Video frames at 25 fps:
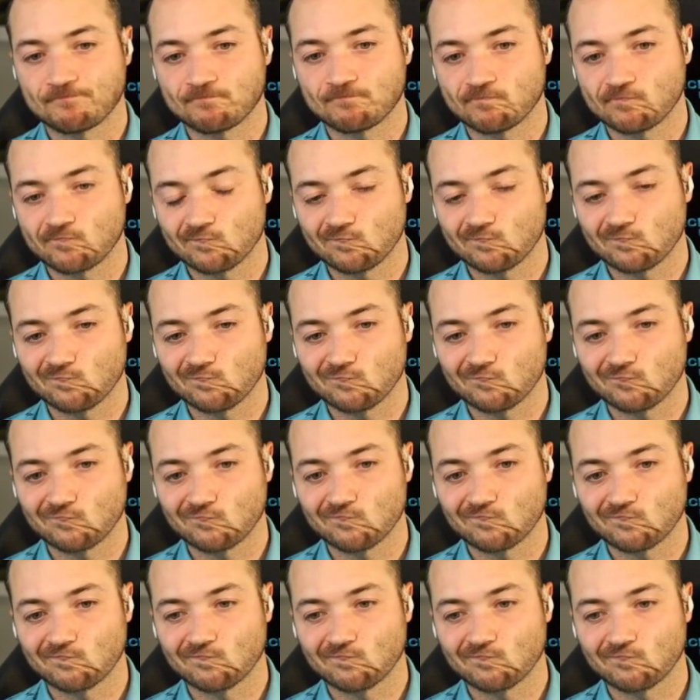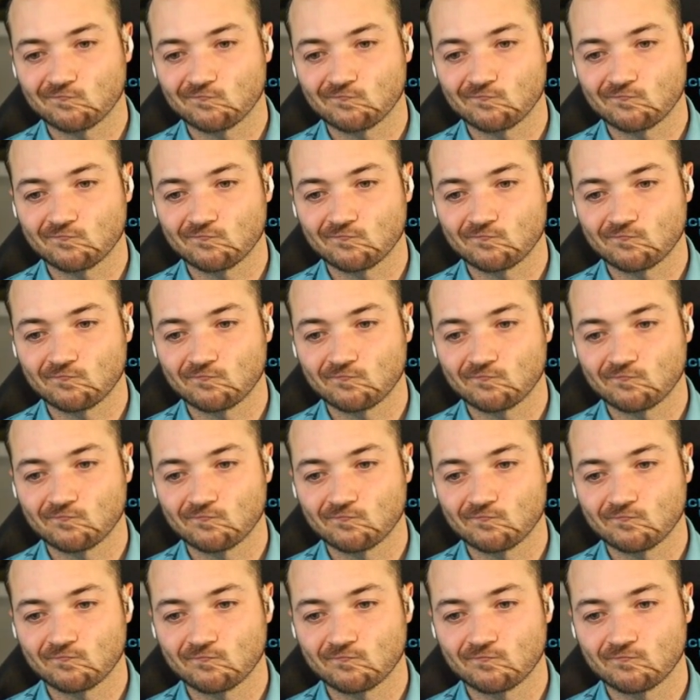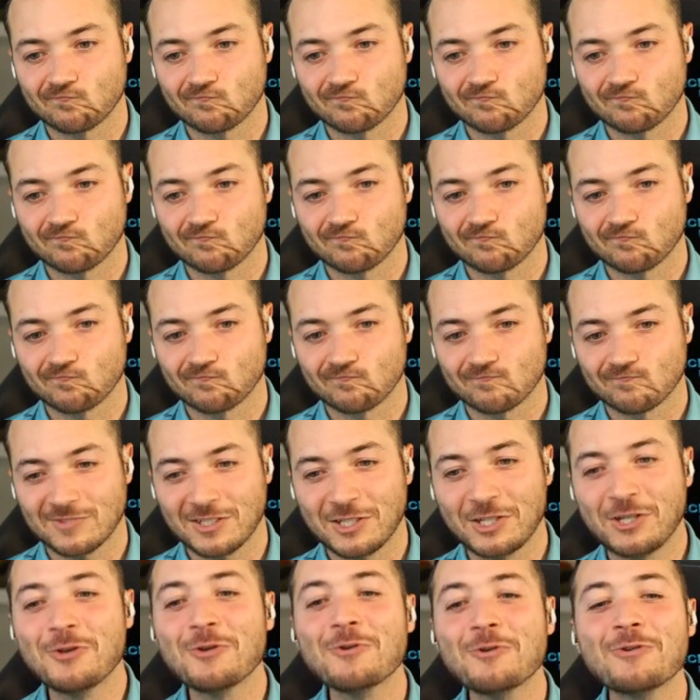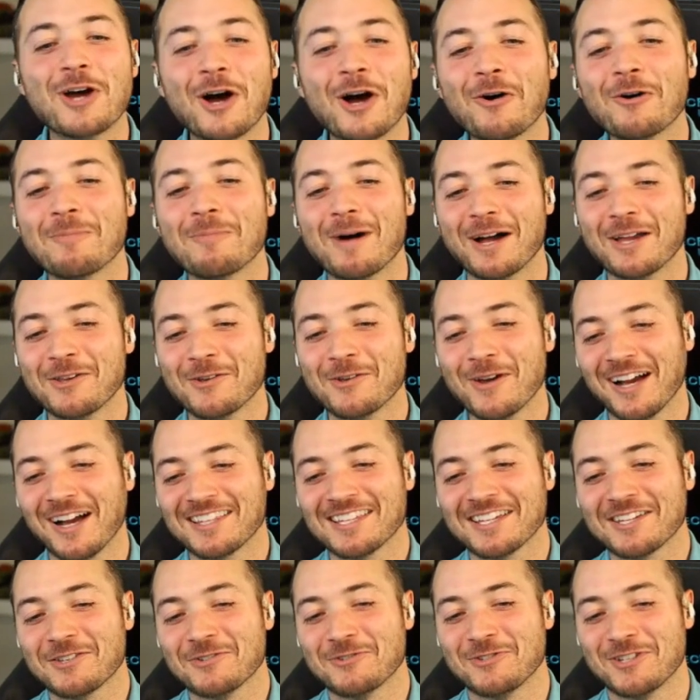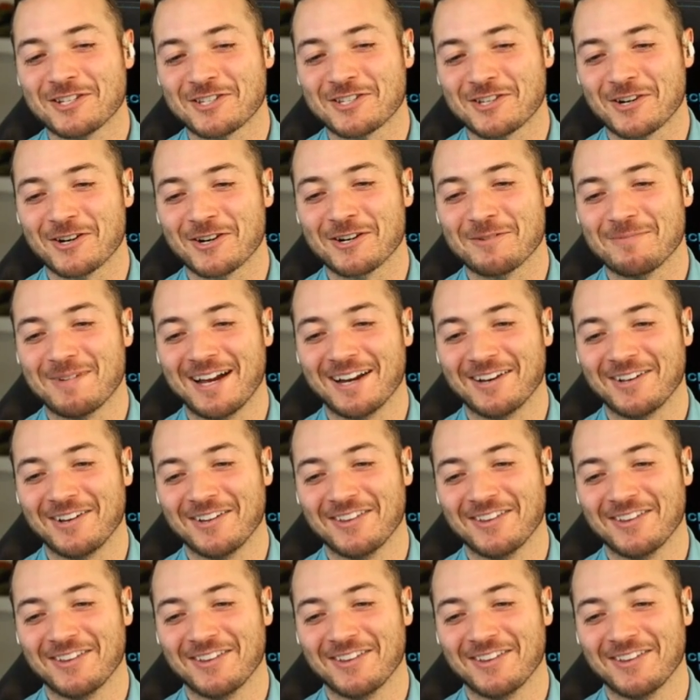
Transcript: That sounds very exciting. Um, you know about that's custom, like you just heard about